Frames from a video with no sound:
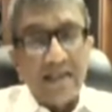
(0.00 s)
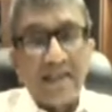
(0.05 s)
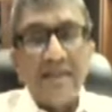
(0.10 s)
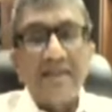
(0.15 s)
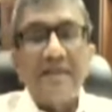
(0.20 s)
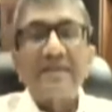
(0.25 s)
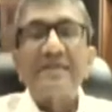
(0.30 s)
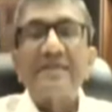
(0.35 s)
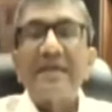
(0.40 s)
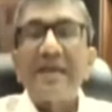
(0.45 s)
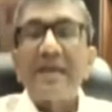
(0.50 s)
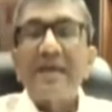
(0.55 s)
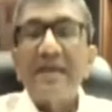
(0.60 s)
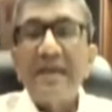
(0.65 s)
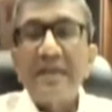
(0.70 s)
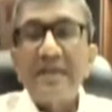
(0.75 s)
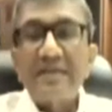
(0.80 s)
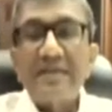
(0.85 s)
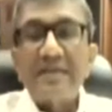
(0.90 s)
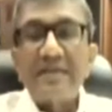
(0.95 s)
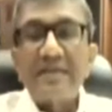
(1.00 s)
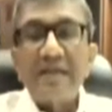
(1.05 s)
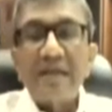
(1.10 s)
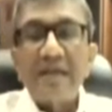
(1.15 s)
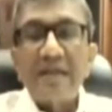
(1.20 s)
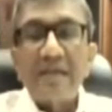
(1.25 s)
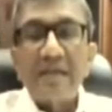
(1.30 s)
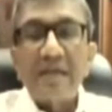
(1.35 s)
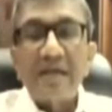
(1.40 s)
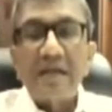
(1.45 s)
signals.
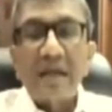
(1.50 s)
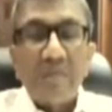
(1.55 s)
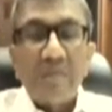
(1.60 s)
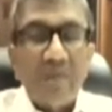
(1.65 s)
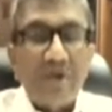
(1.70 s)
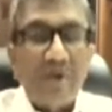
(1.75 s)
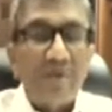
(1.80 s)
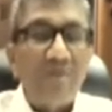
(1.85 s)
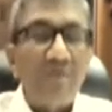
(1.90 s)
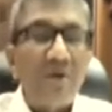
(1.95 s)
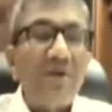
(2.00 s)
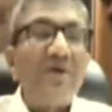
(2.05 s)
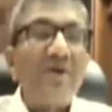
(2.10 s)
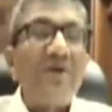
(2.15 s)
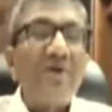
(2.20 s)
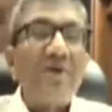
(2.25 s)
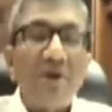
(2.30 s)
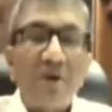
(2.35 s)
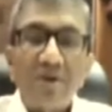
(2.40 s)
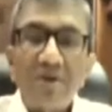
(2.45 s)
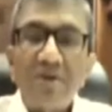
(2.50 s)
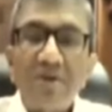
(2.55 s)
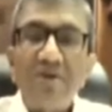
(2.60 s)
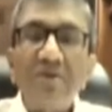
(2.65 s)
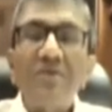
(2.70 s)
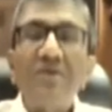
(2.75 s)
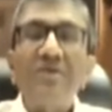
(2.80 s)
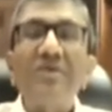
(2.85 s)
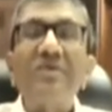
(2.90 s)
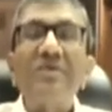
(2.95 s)
The commitment not
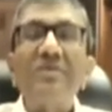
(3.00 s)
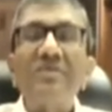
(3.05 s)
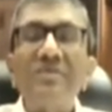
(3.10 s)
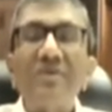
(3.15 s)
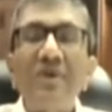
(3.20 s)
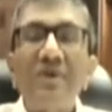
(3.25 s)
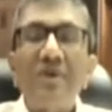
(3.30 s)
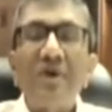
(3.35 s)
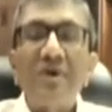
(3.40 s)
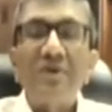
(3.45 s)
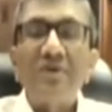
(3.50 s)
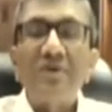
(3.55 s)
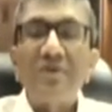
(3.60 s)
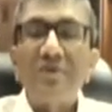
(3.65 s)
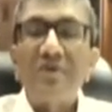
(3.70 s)
to, you know, do